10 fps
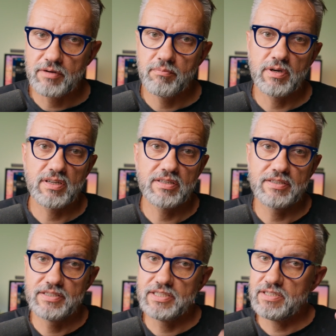but
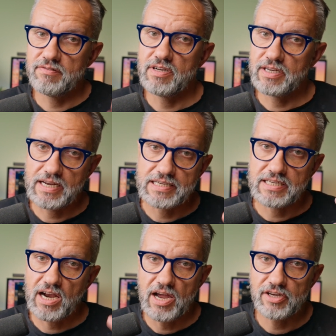this one has
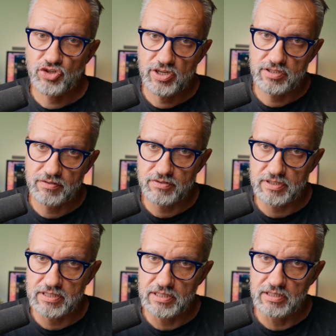high chance of
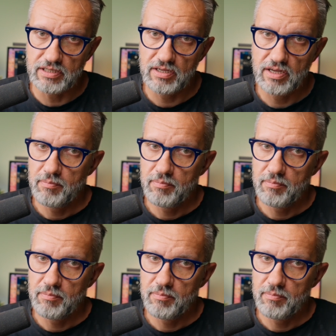succeeding.